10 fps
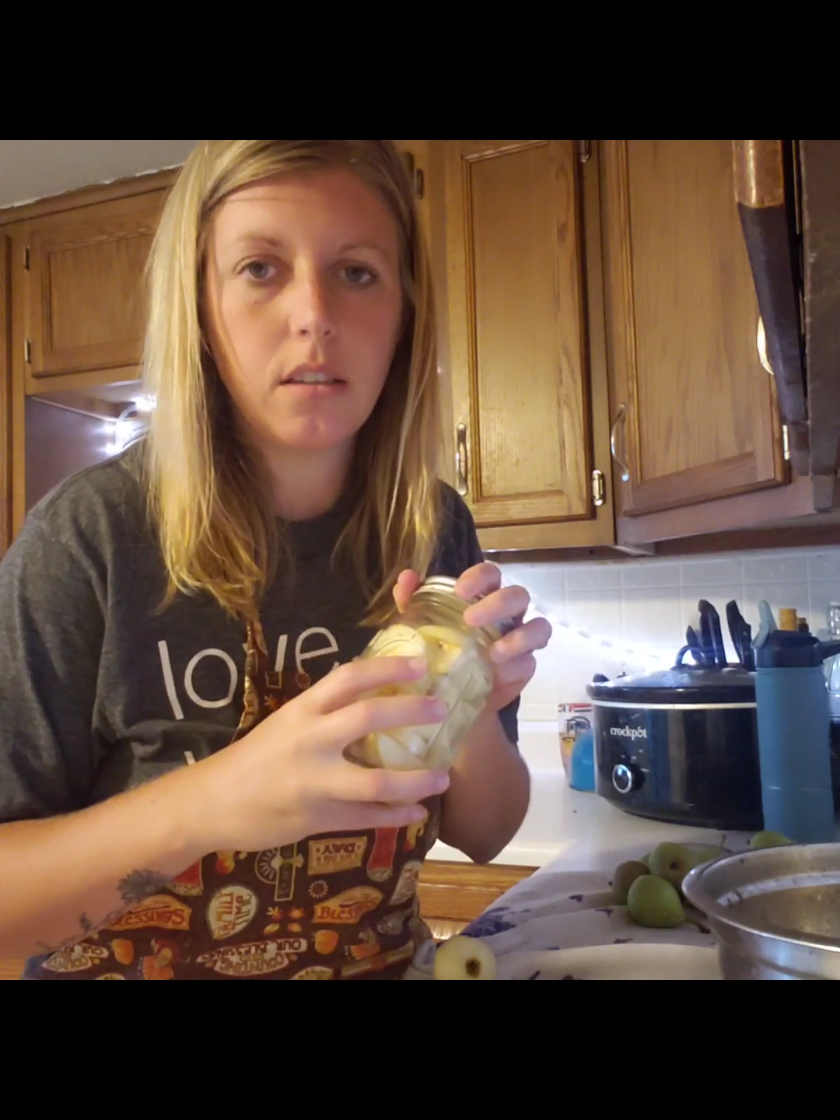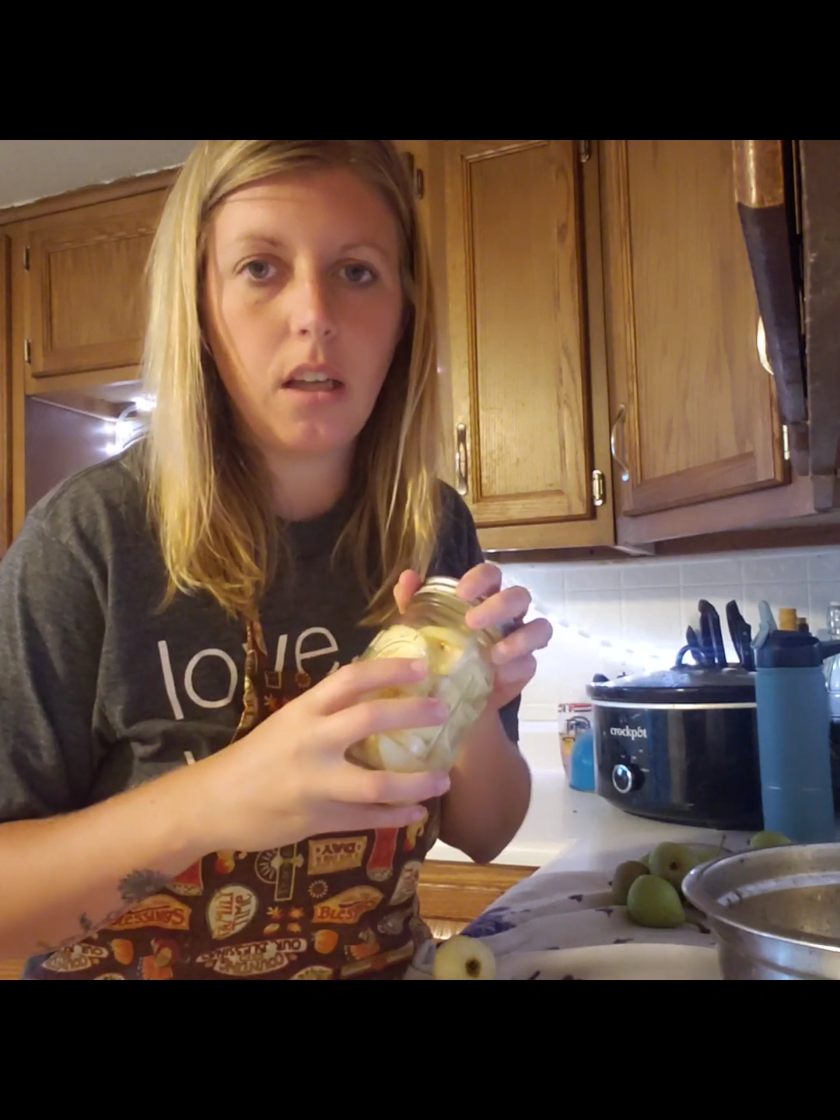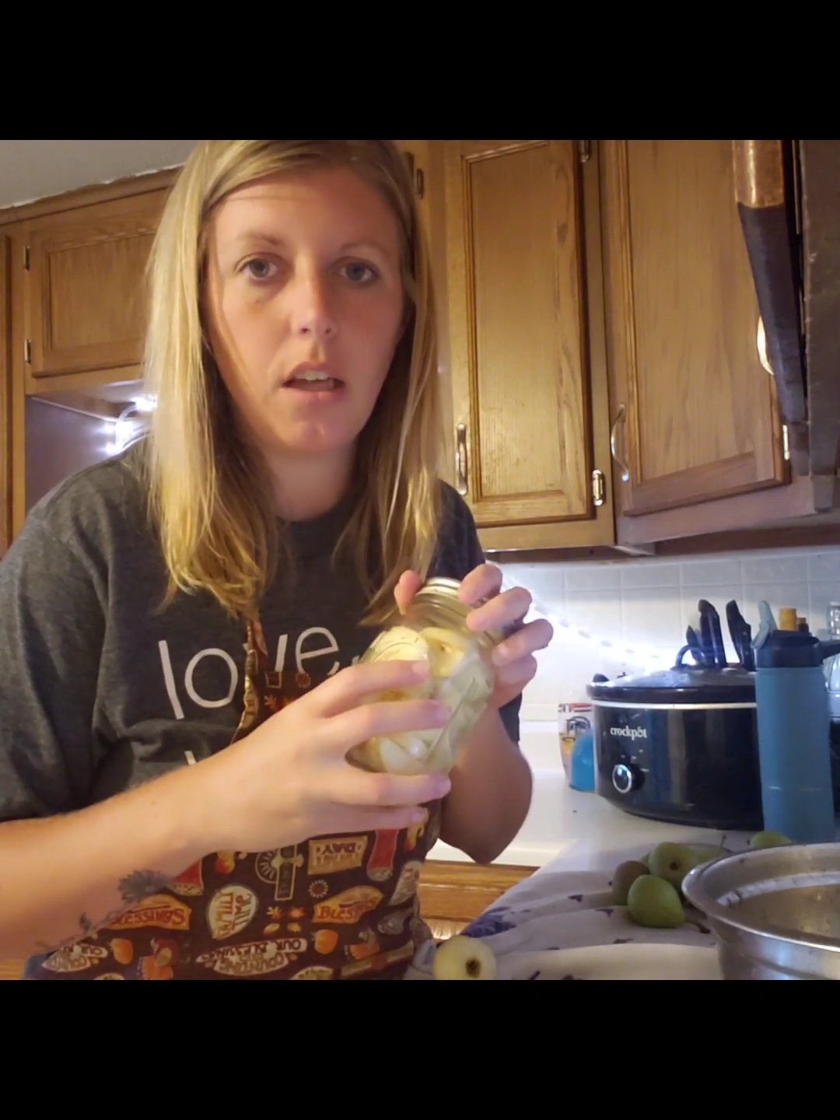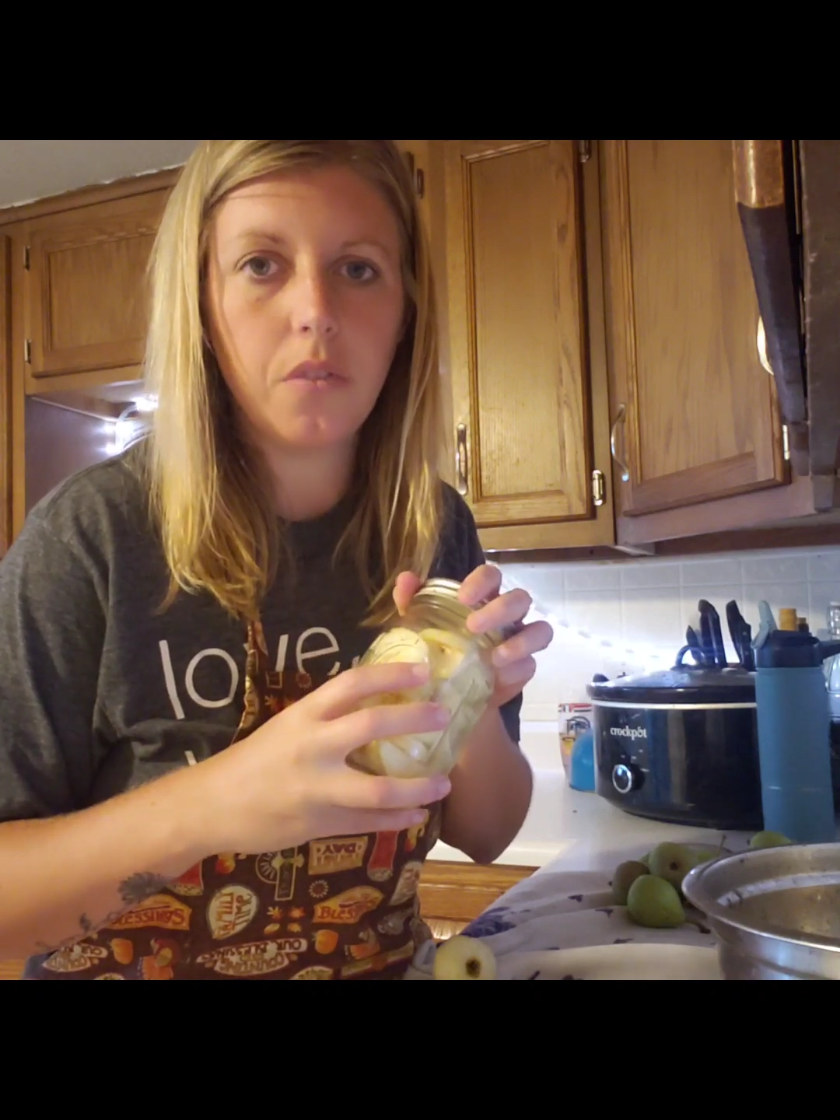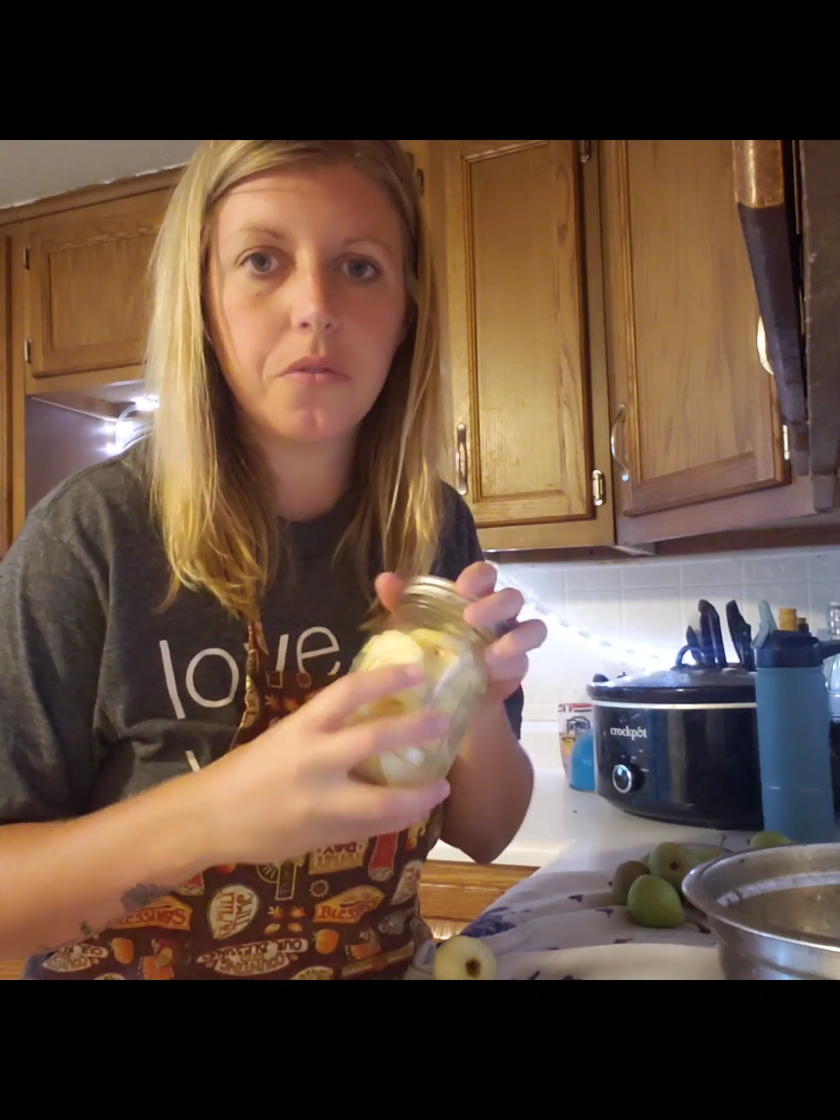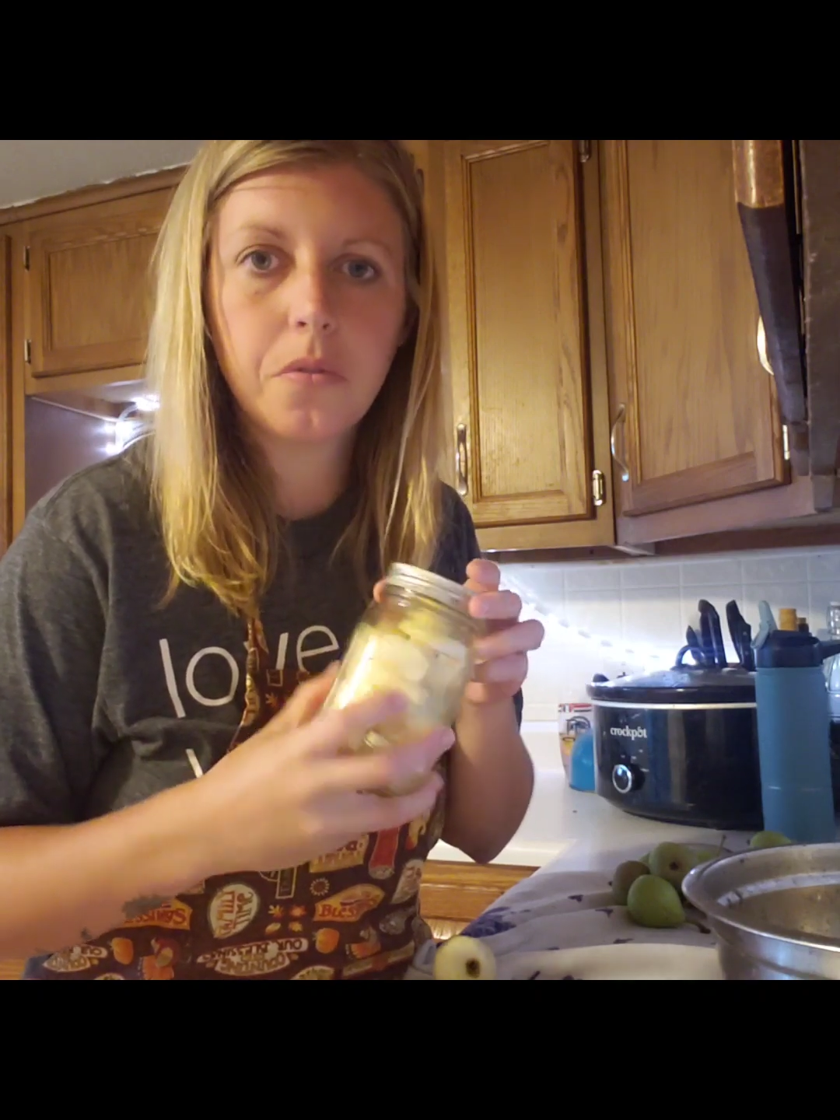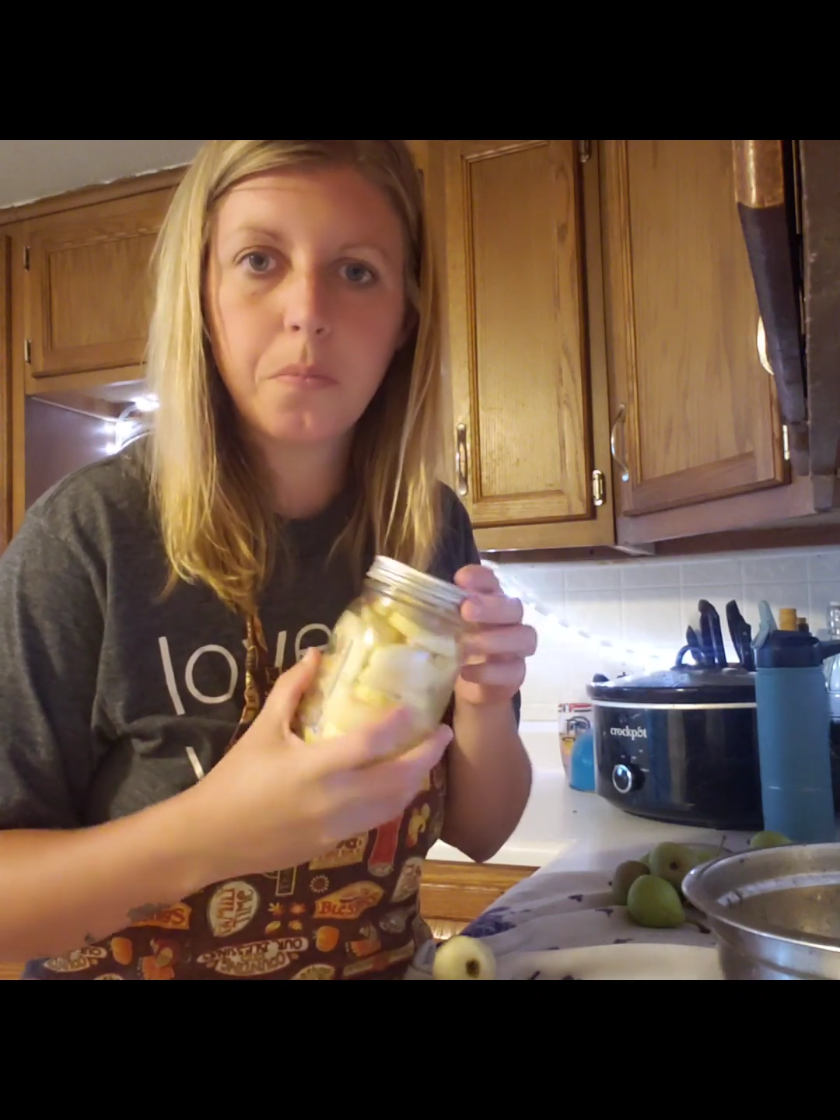of